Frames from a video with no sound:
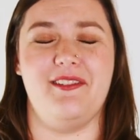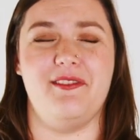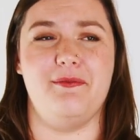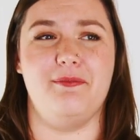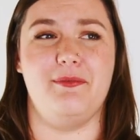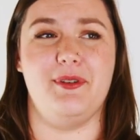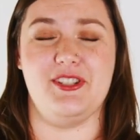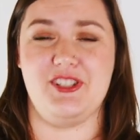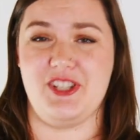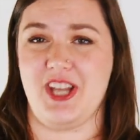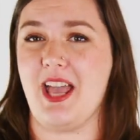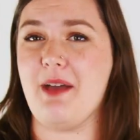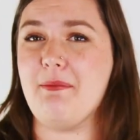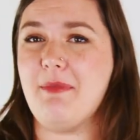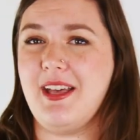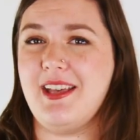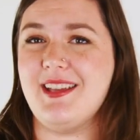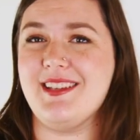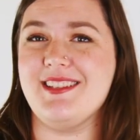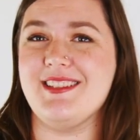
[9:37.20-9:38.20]

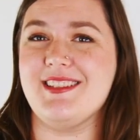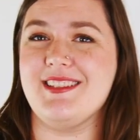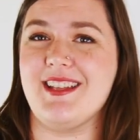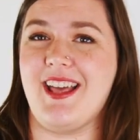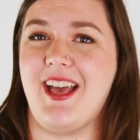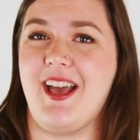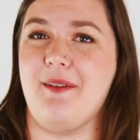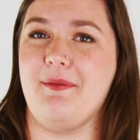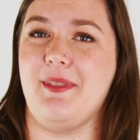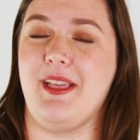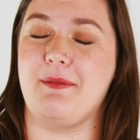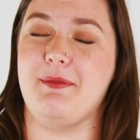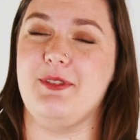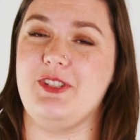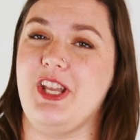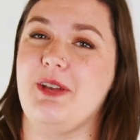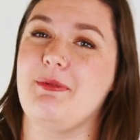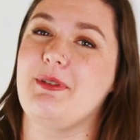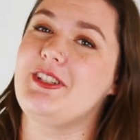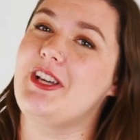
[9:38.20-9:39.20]
pajamas, like
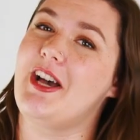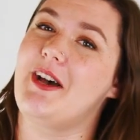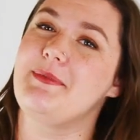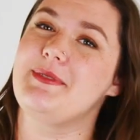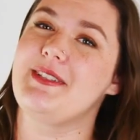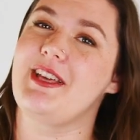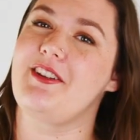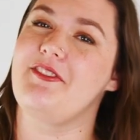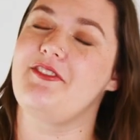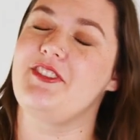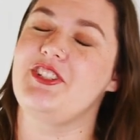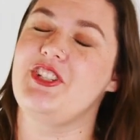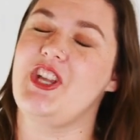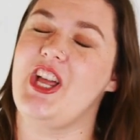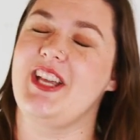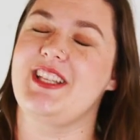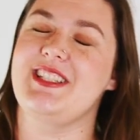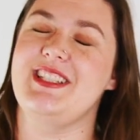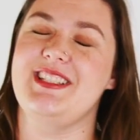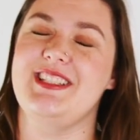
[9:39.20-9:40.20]
pajama tops out of the
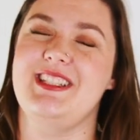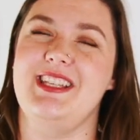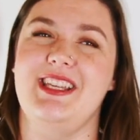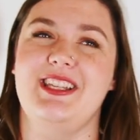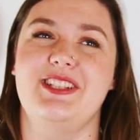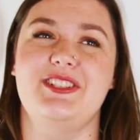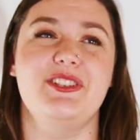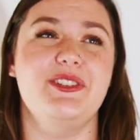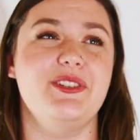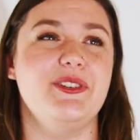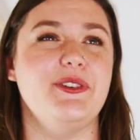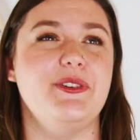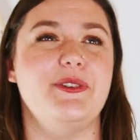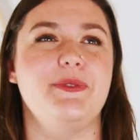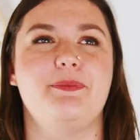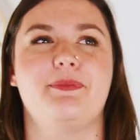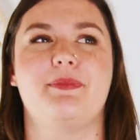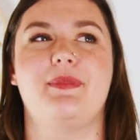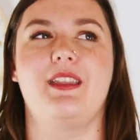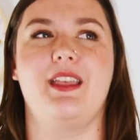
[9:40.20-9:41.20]
Jackson tee
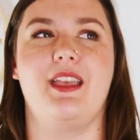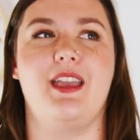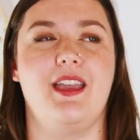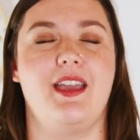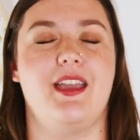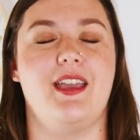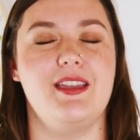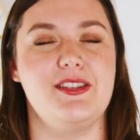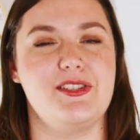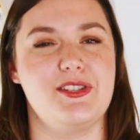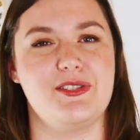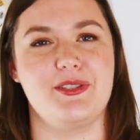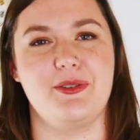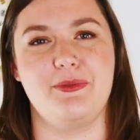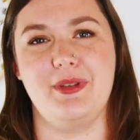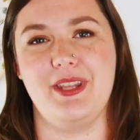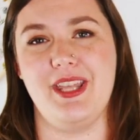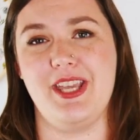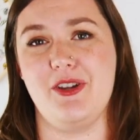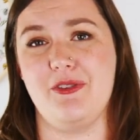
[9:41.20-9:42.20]
too. It's just a
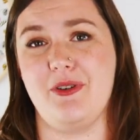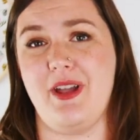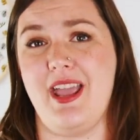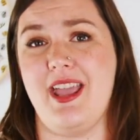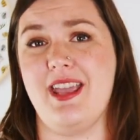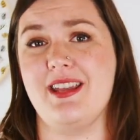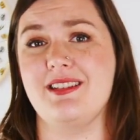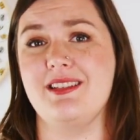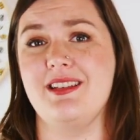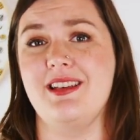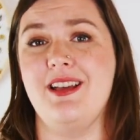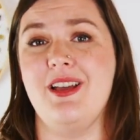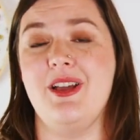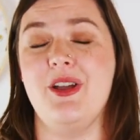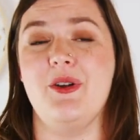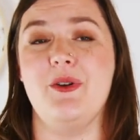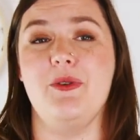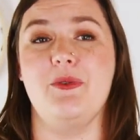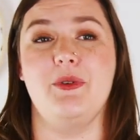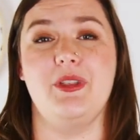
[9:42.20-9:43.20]
really great,
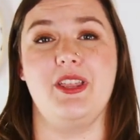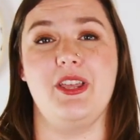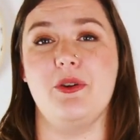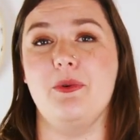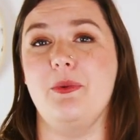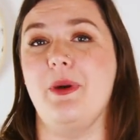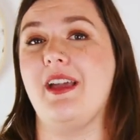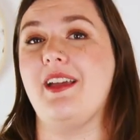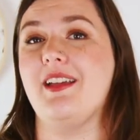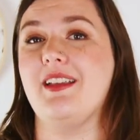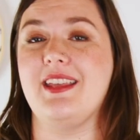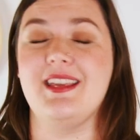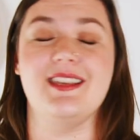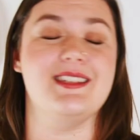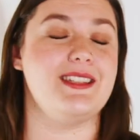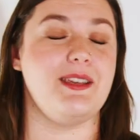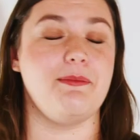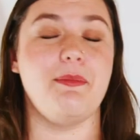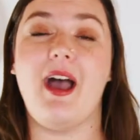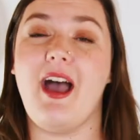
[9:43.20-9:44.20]
really quick and
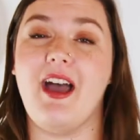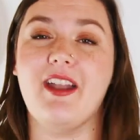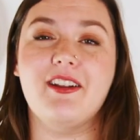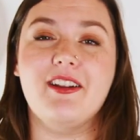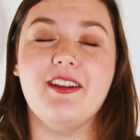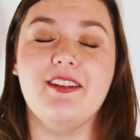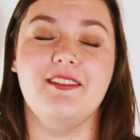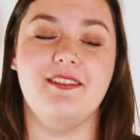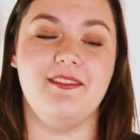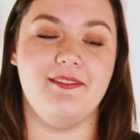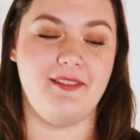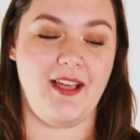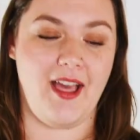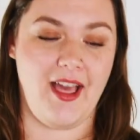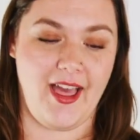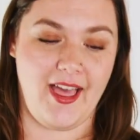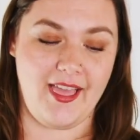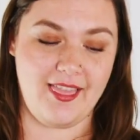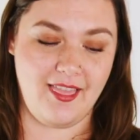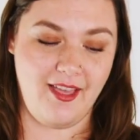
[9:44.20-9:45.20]
easy pattern.
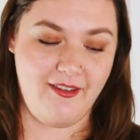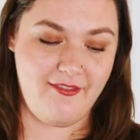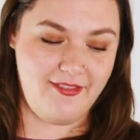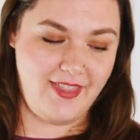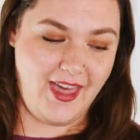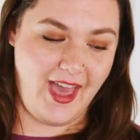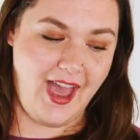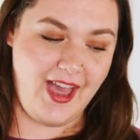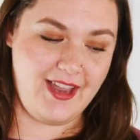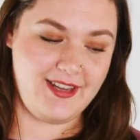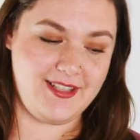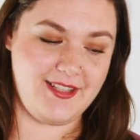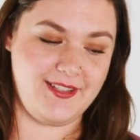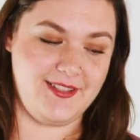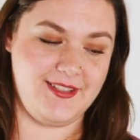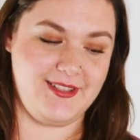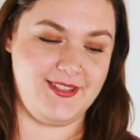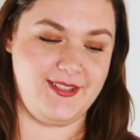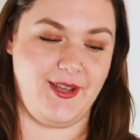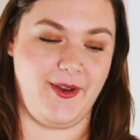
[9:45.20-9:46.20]
I love that.
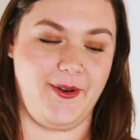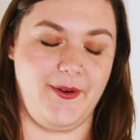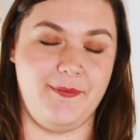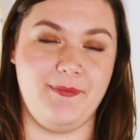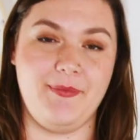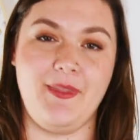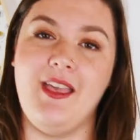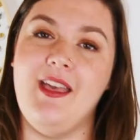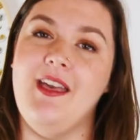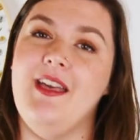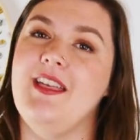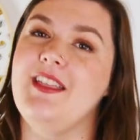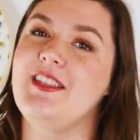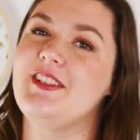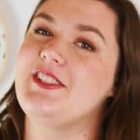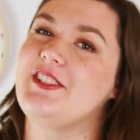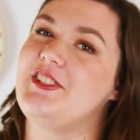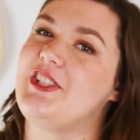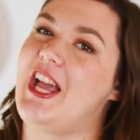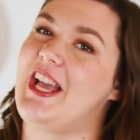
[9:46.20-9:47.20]
So this
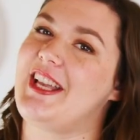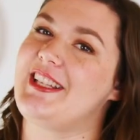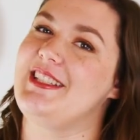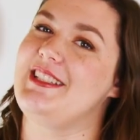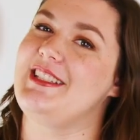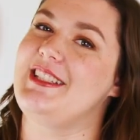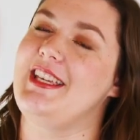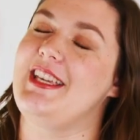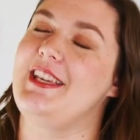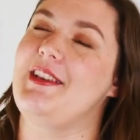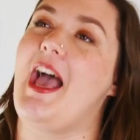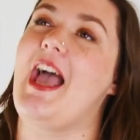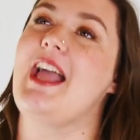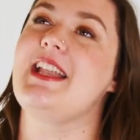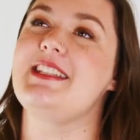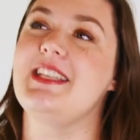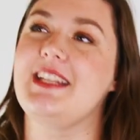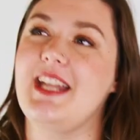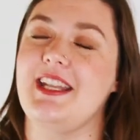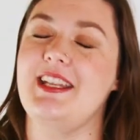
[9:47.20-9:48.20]
is a Jackson tee. I
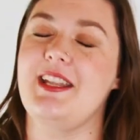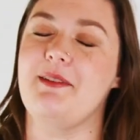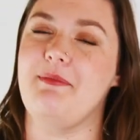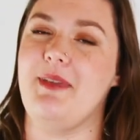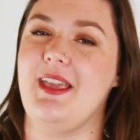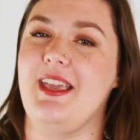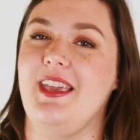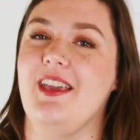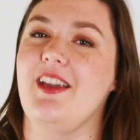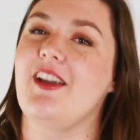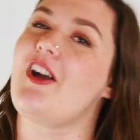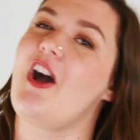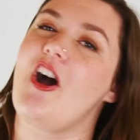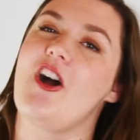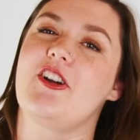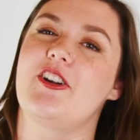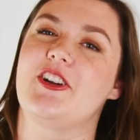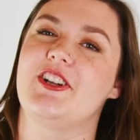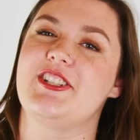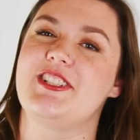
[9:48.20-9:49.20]
did end up making a
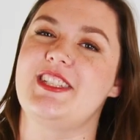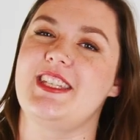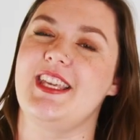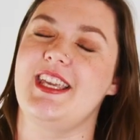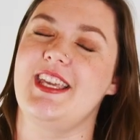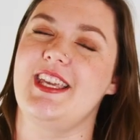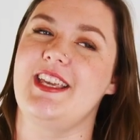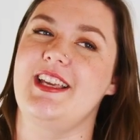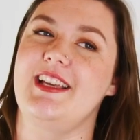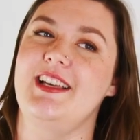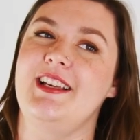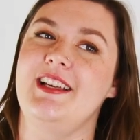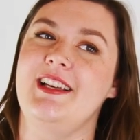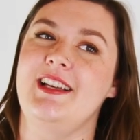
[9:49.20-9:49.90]
Concord tee